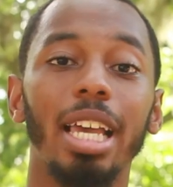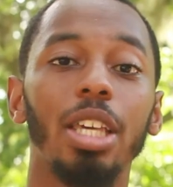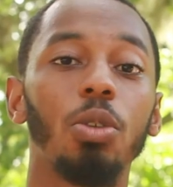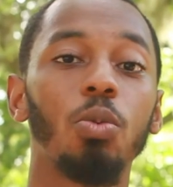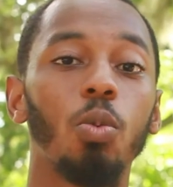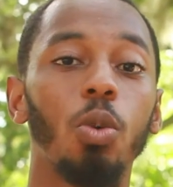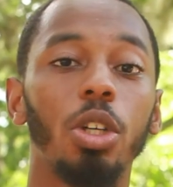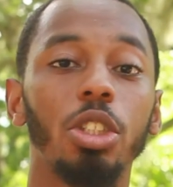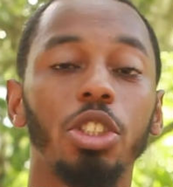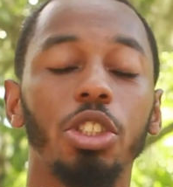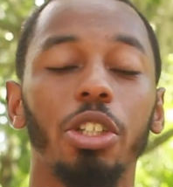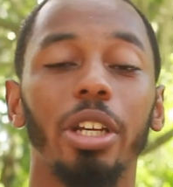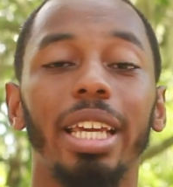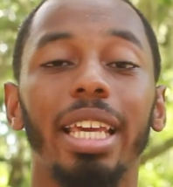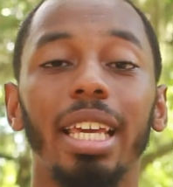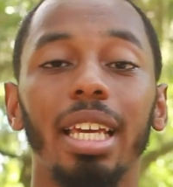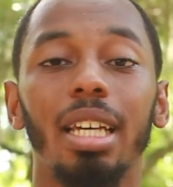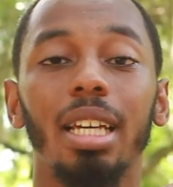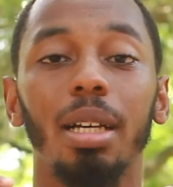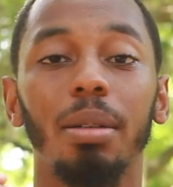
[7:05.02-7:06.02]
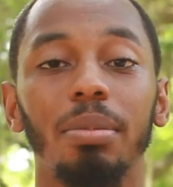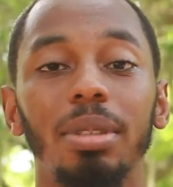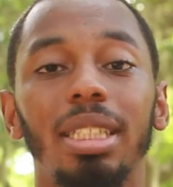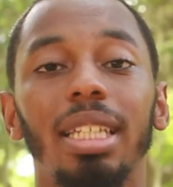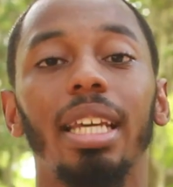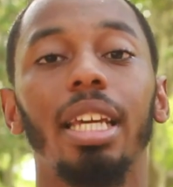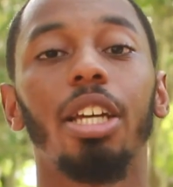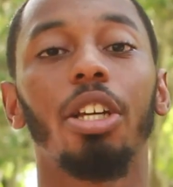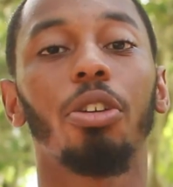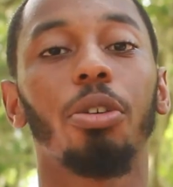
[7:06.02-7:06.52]
you want your income
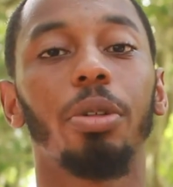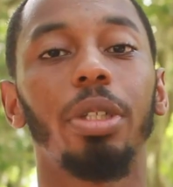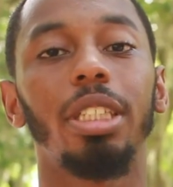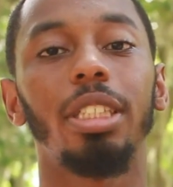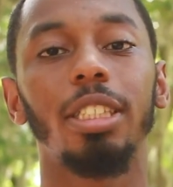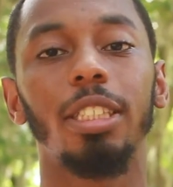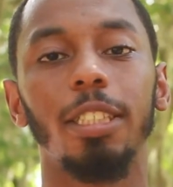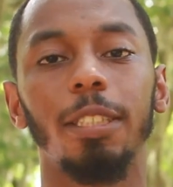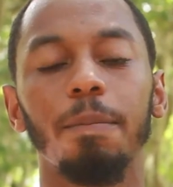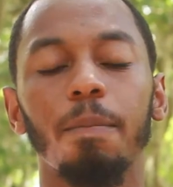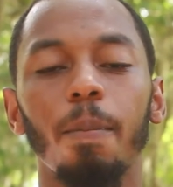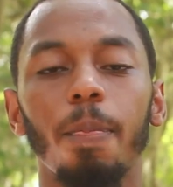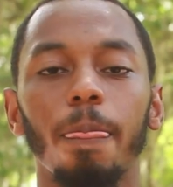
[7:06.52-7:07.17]
to increase.